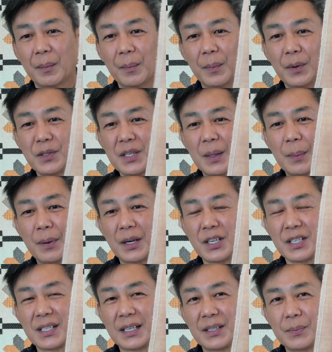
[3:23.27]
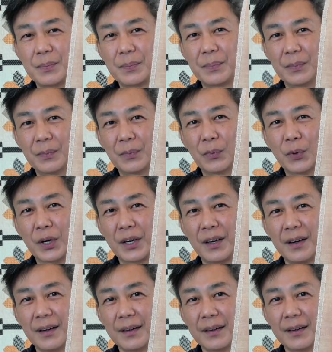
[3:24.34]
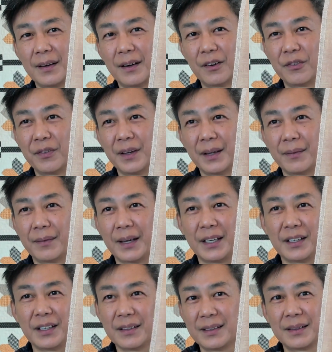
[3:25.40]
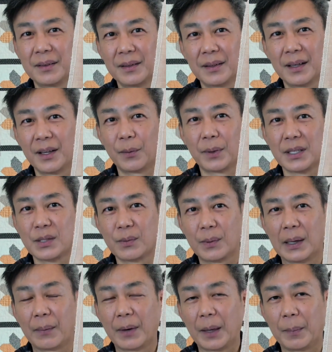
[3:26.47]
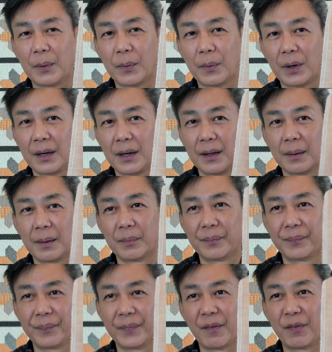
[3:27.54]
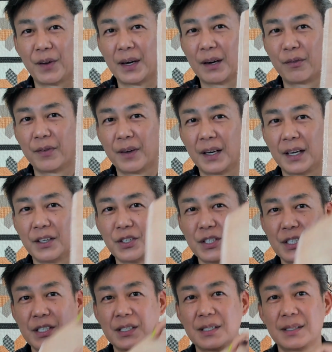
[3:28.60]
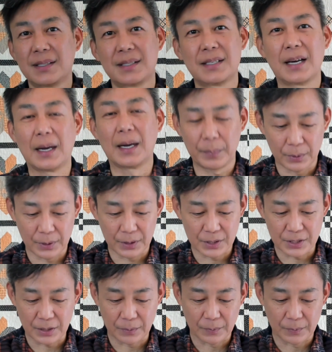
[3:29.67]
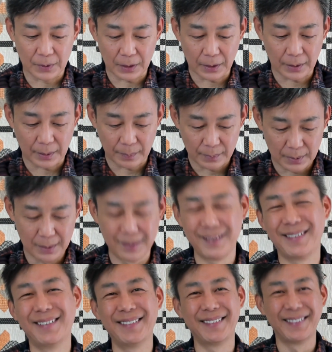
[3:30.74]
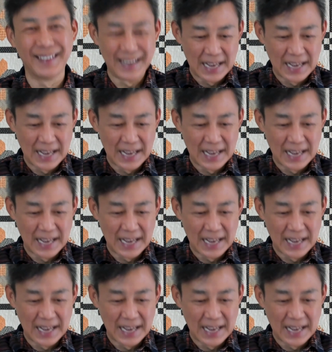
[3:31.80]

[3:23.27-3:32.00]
most of the projects I work on are fun, right? Otherwise, why would I be working on them? If they're not fun, I usually stop or don't work on them.